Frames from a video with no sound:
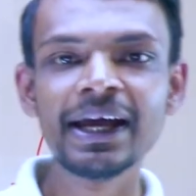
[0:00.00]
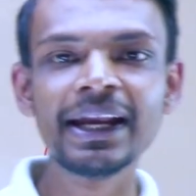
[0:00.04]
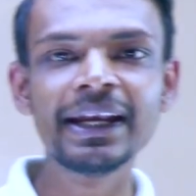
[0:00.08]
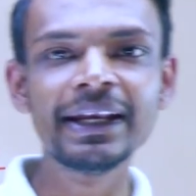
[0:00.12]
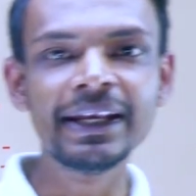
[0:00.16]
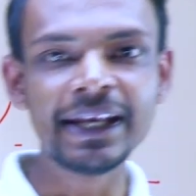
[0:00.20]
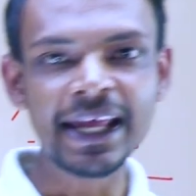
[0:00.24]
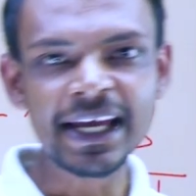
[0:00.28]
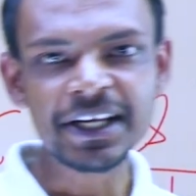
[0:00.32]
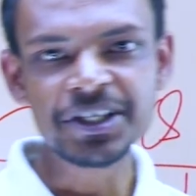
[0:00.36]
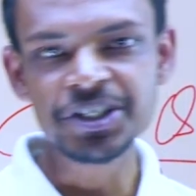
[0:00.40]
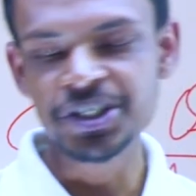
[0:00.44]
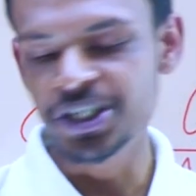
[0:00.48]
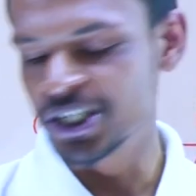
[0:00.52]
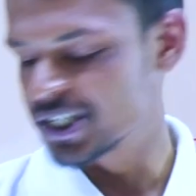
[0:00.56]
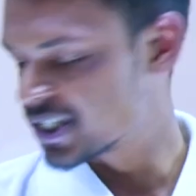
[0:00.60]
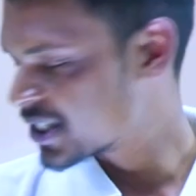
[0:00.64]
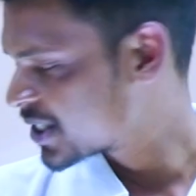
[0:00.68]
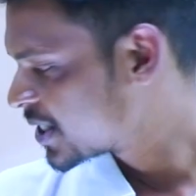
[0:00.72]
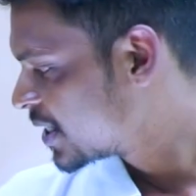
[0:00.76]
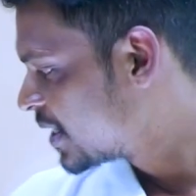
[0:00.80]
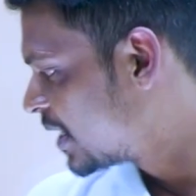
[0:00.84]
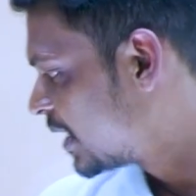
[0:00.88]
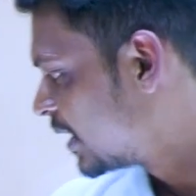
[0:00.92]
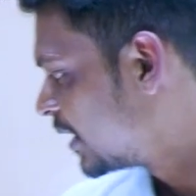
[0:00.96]
Next
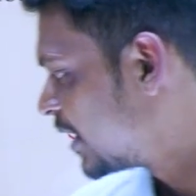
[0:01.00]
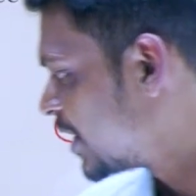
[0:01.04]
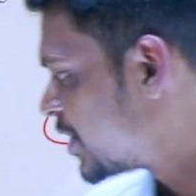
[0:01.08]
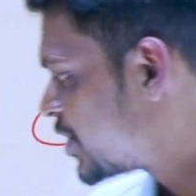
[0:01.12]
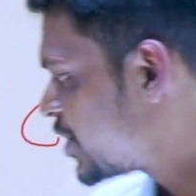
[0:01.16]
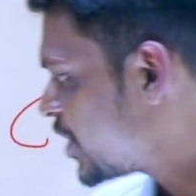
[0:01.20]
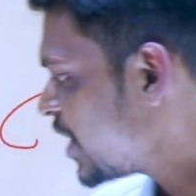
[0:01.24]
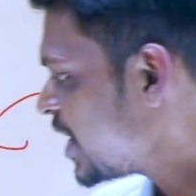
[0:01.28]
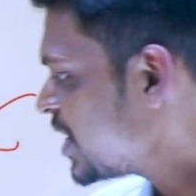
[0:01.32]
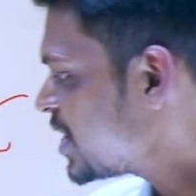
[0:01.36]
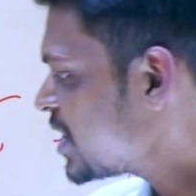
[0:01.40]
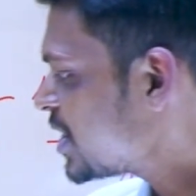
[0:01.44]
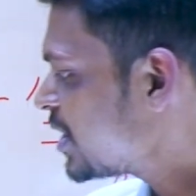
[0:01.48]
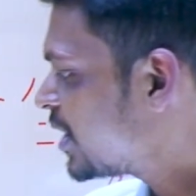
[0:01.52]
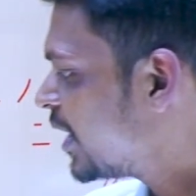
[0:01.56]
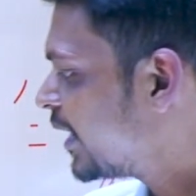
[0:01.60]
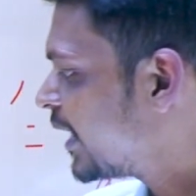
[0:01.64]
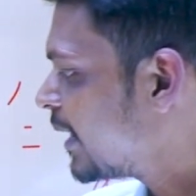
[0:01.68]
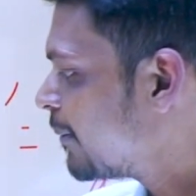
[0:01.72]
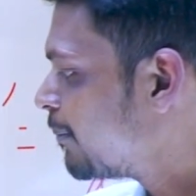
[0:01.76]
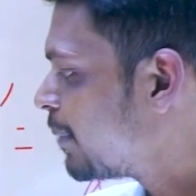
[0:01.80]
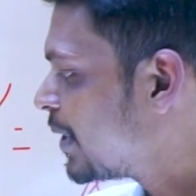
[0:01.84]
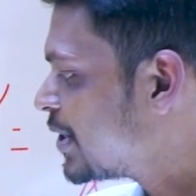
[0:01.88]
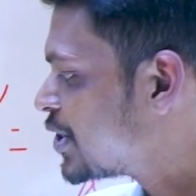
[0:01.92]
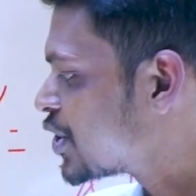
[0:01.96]
is the change in the
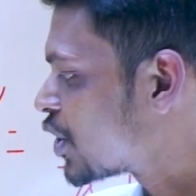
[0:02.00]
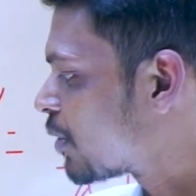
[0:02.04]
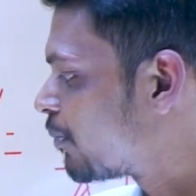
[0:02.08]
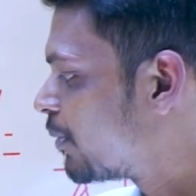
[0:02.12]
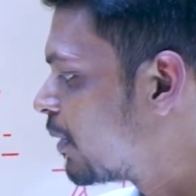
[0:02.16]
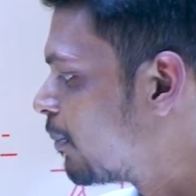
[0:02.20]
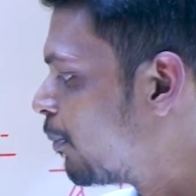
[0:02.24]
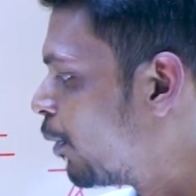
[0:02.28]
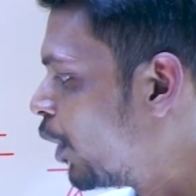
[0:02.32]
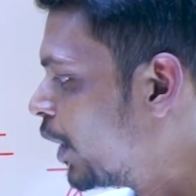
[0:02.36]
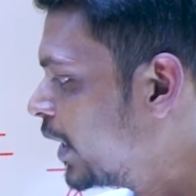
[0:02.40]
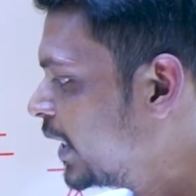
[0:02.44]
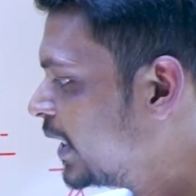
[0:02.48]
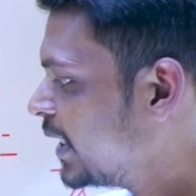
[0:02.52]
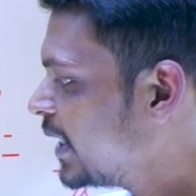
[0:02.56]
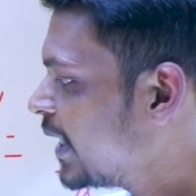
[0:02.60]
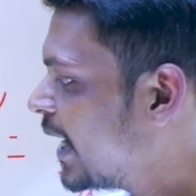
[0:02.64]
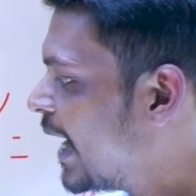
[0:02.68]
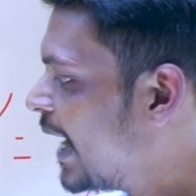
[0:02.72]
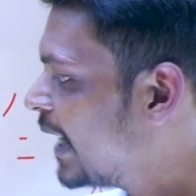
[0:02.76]
temperature of the body,